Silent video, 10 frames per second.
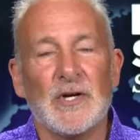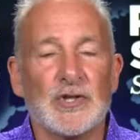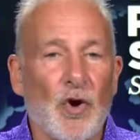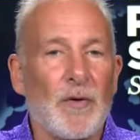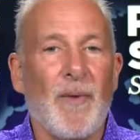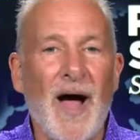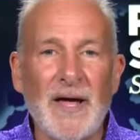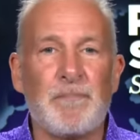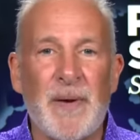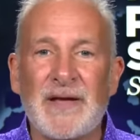So, in my
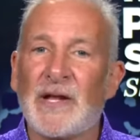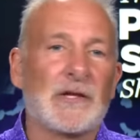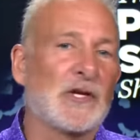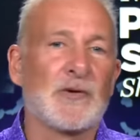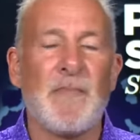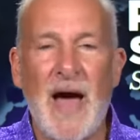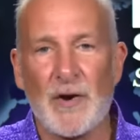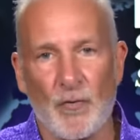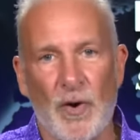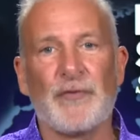opinion, it doesn't
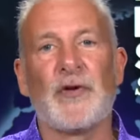matter what